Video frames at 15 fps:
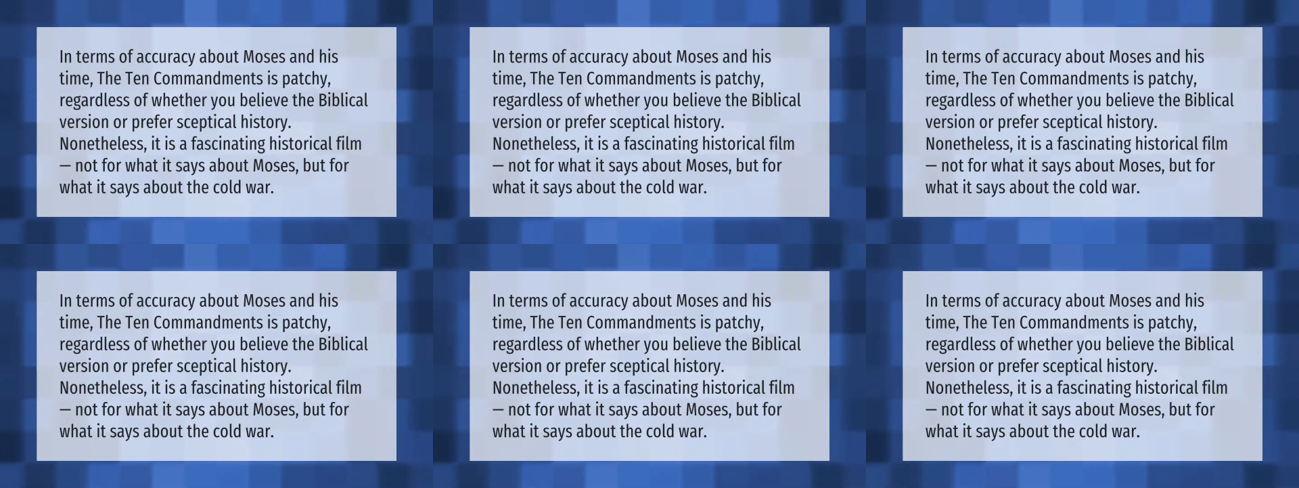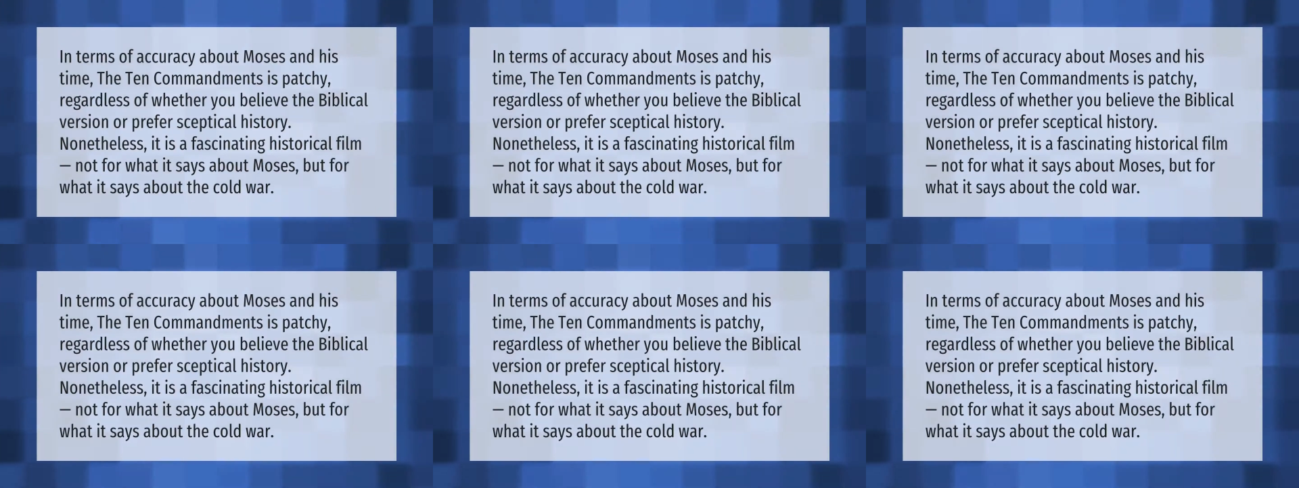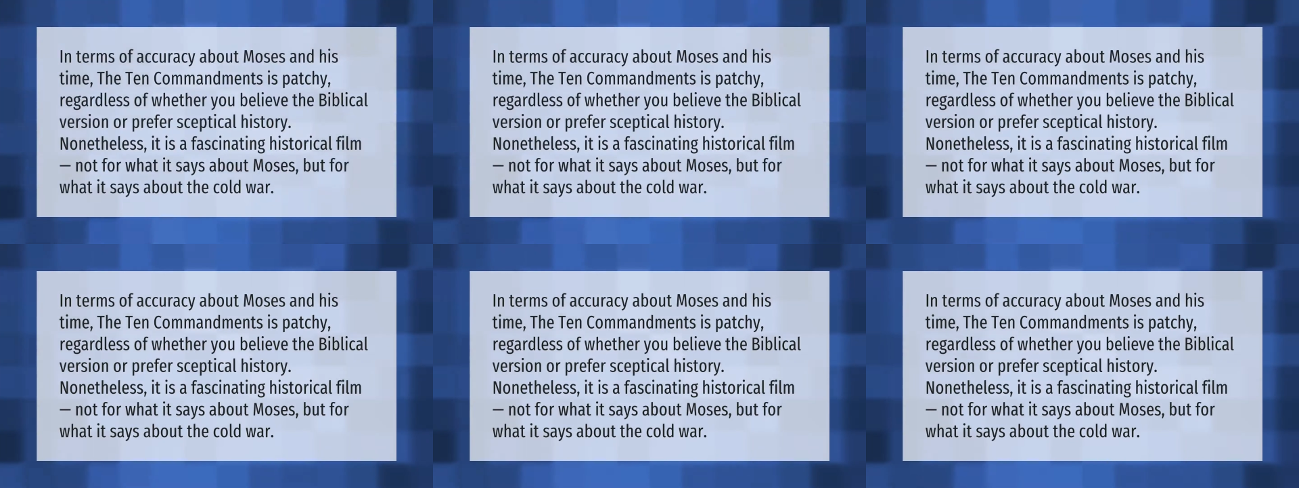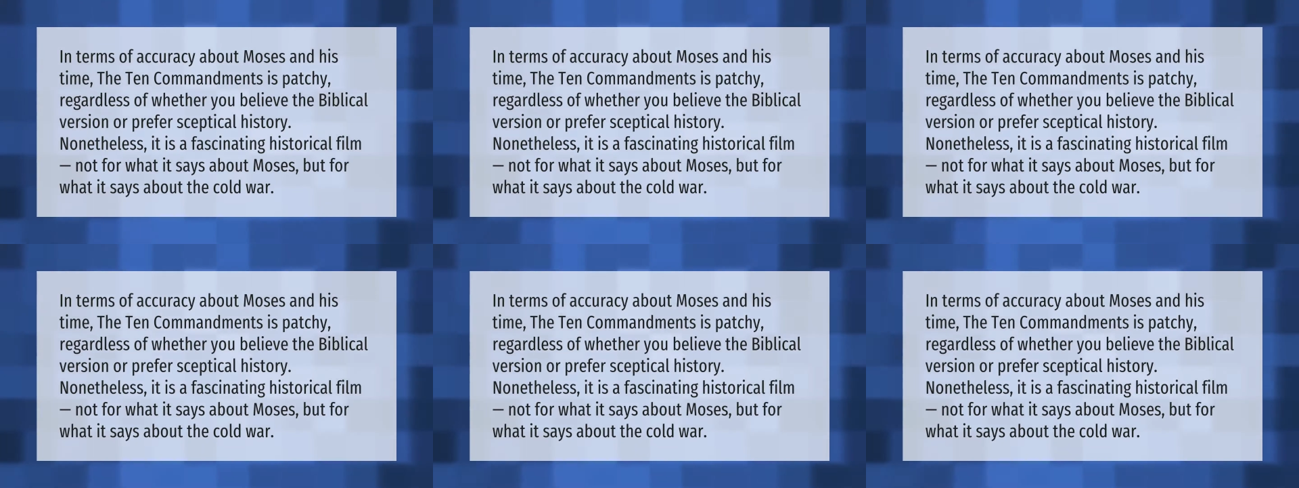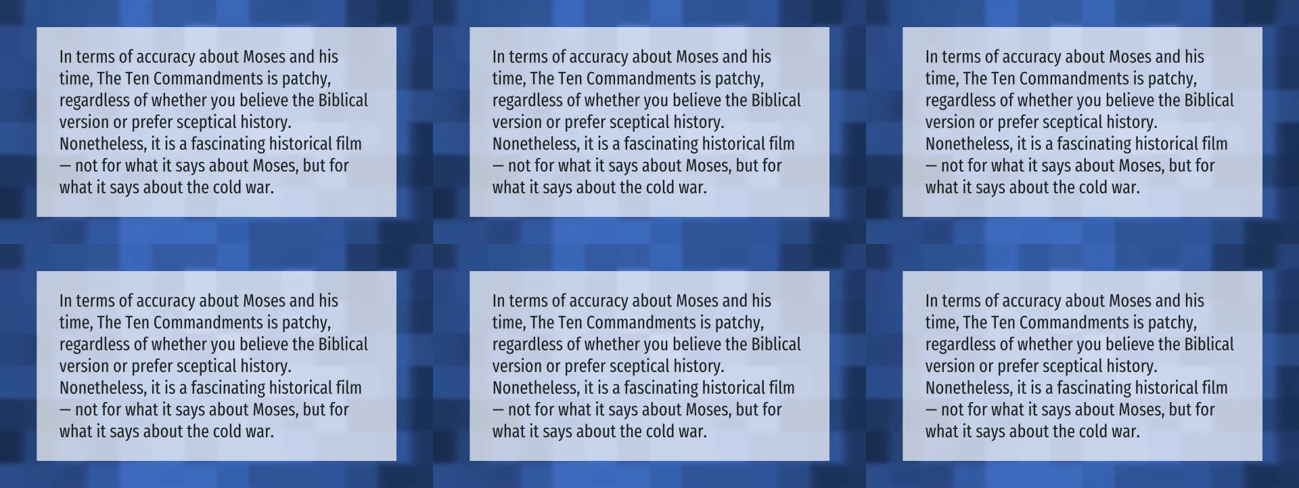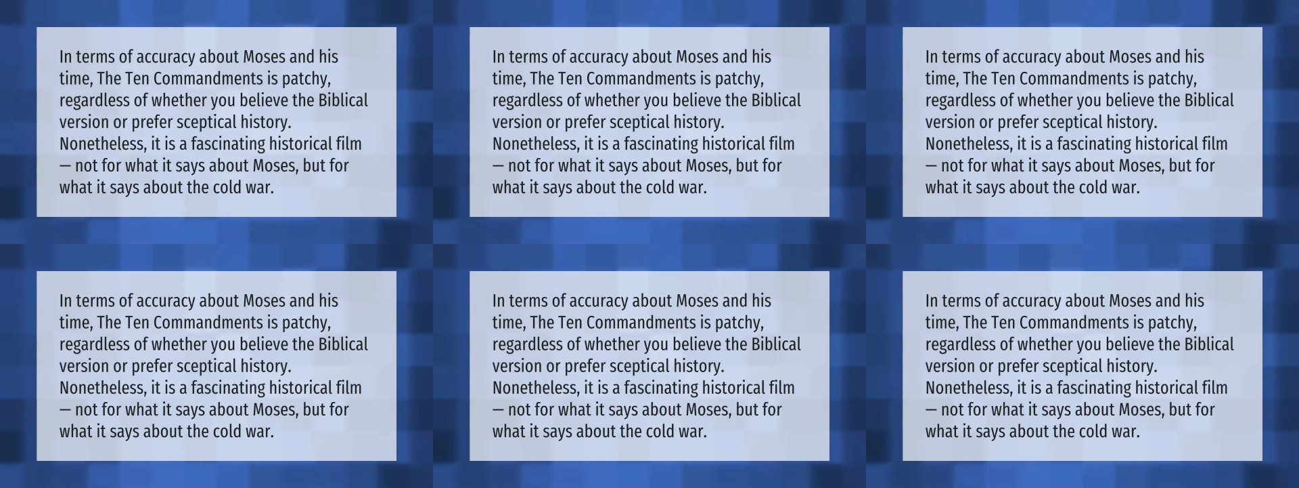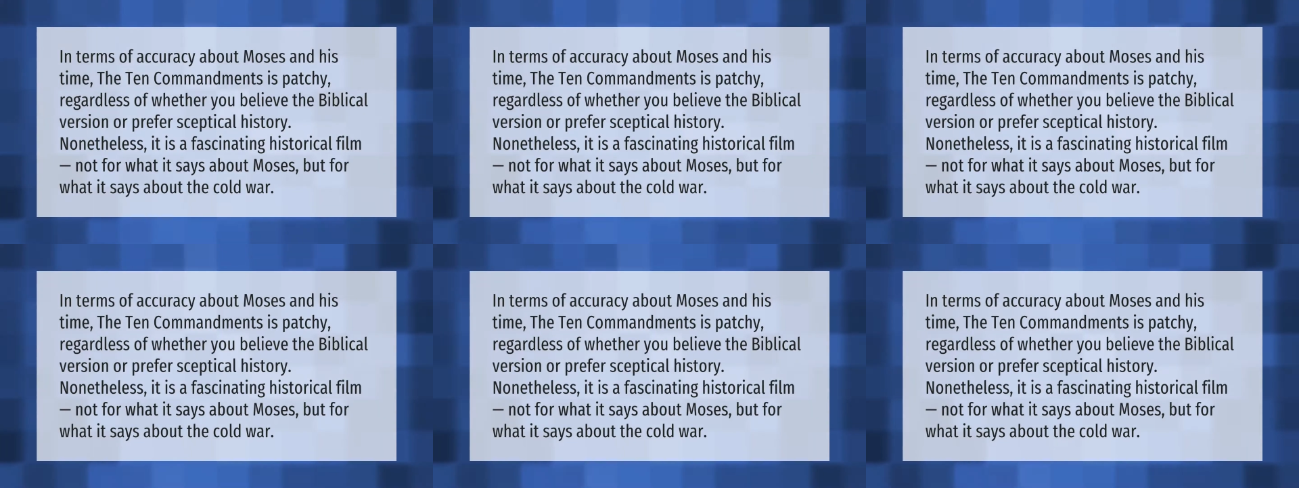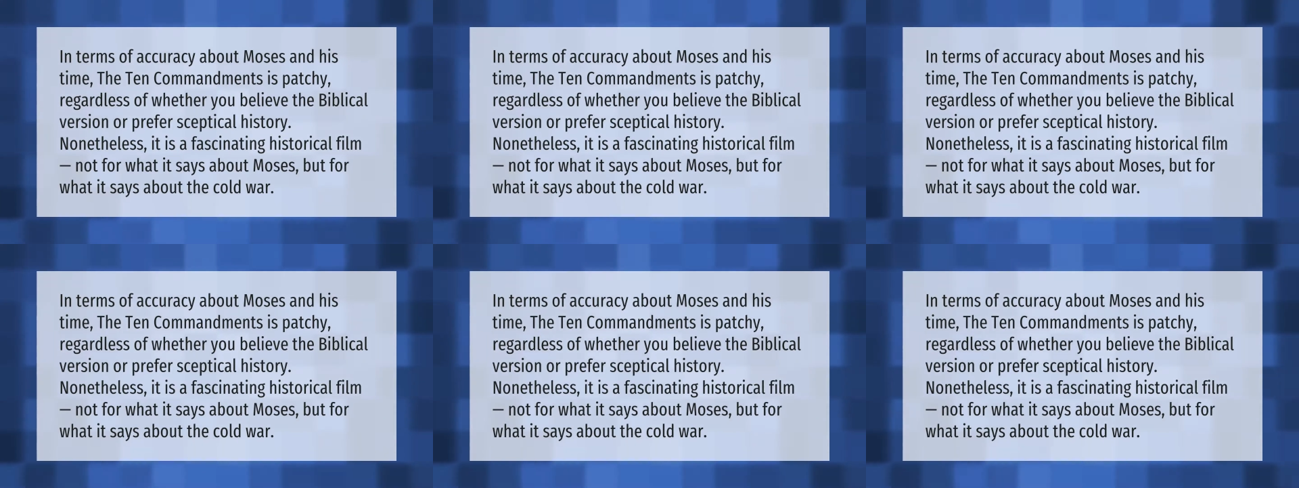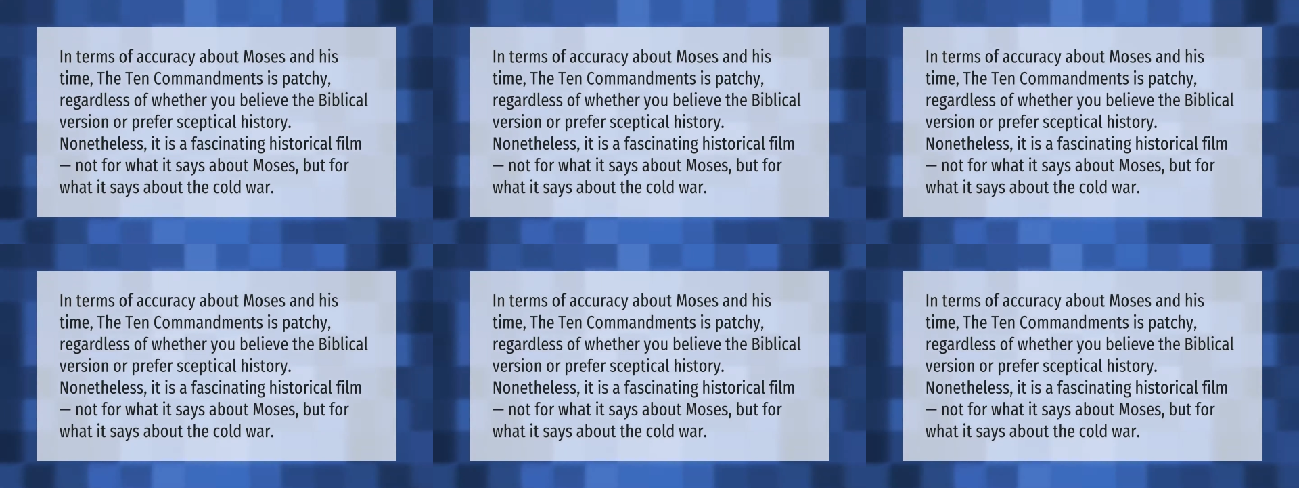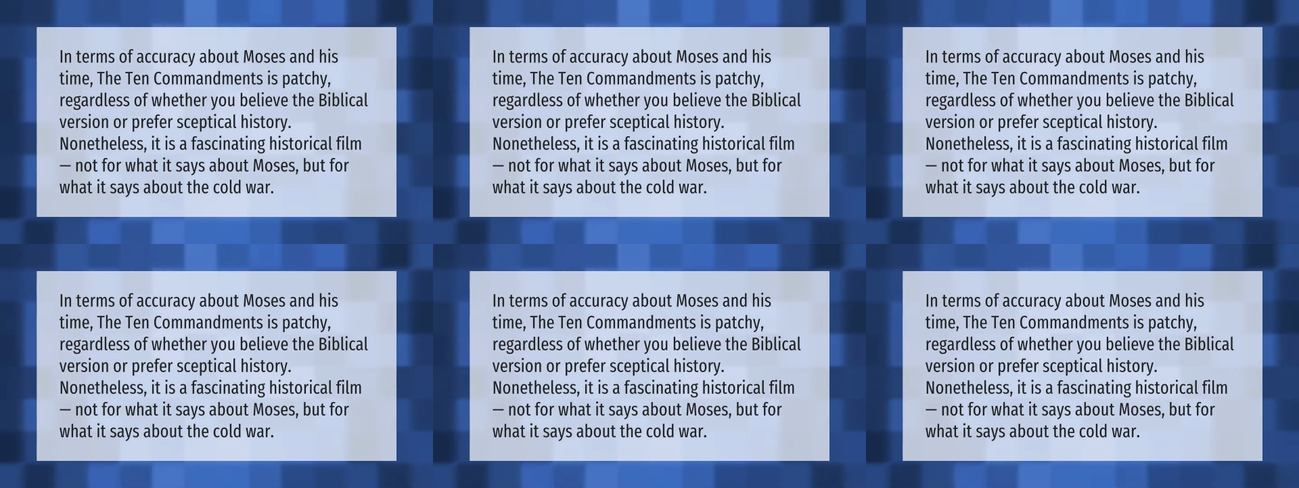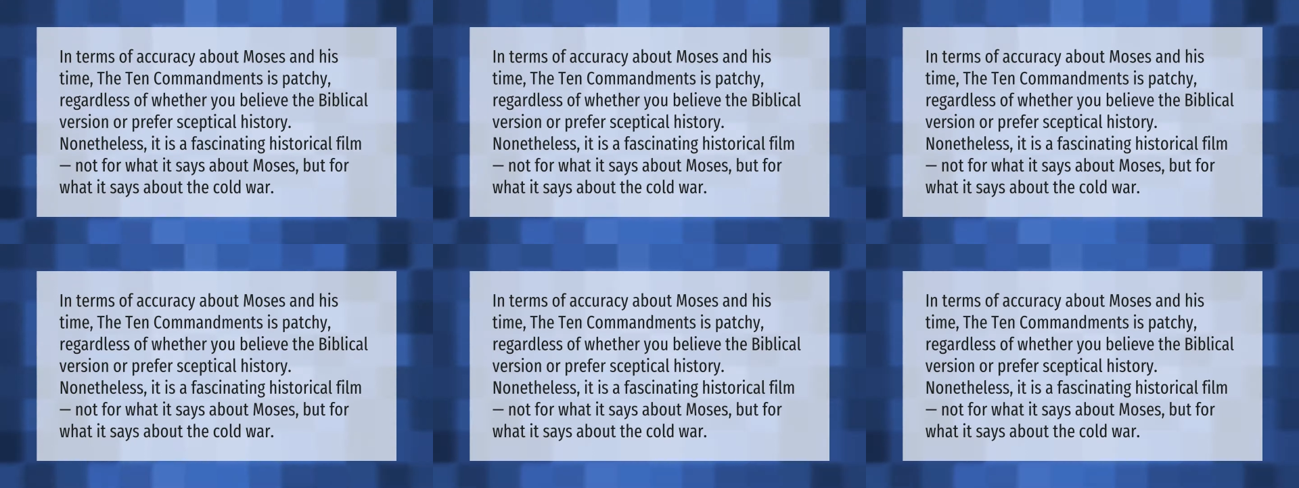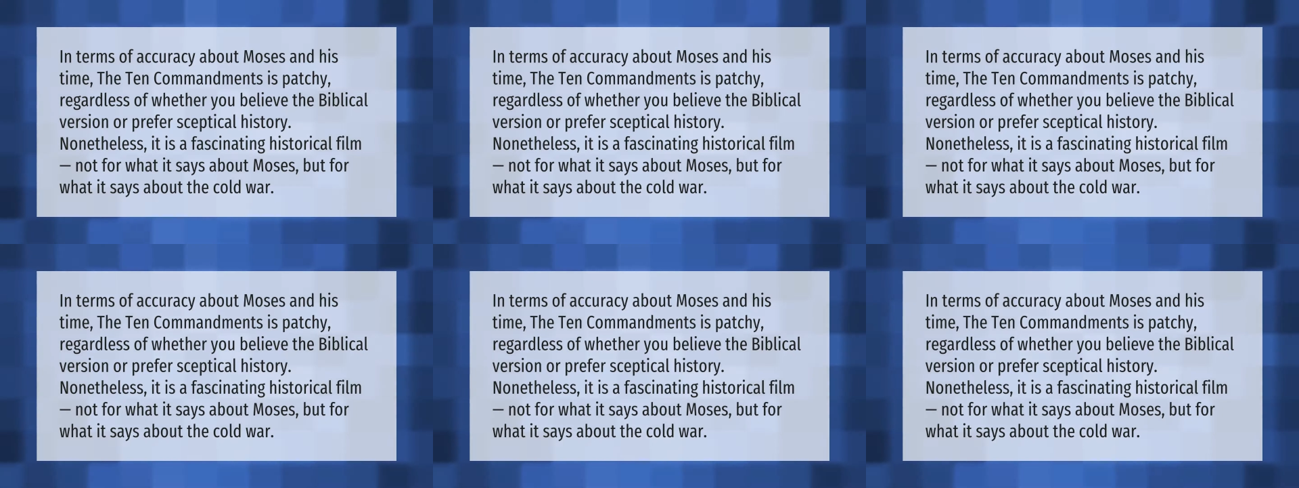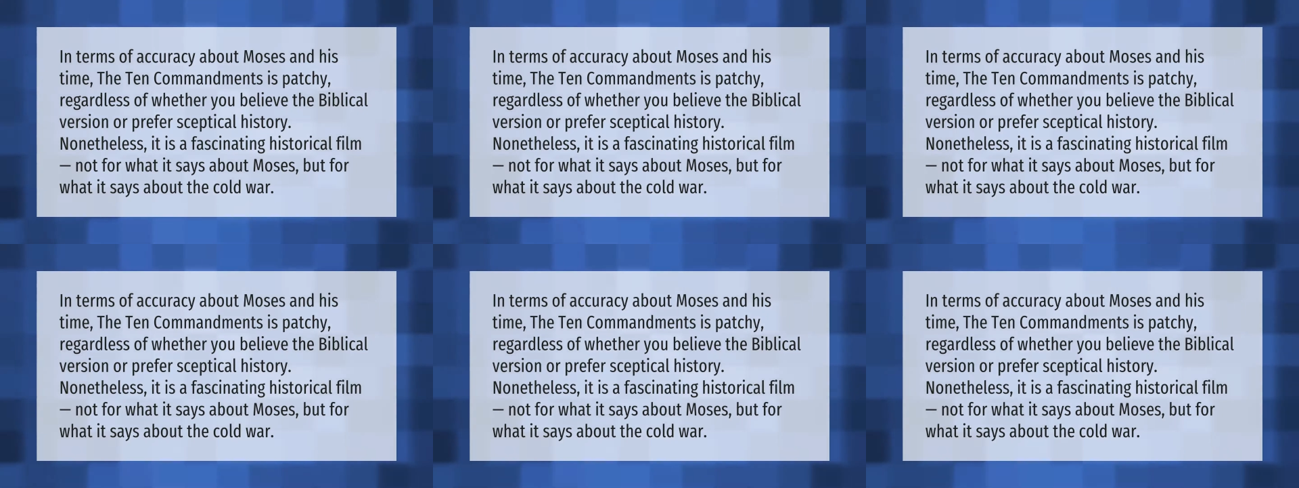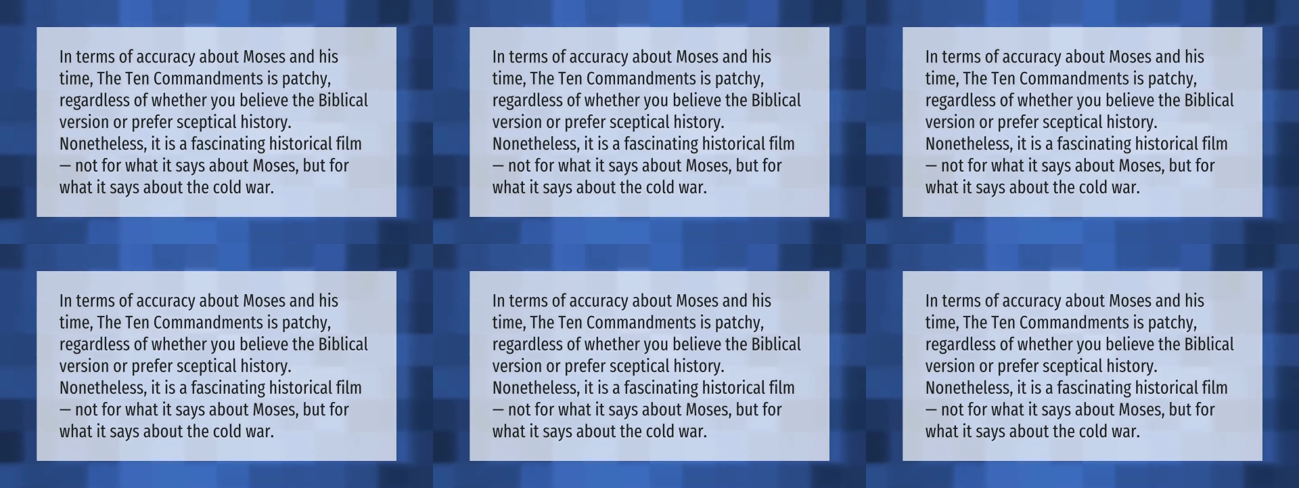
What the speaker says: Nobody's mouth can be seen.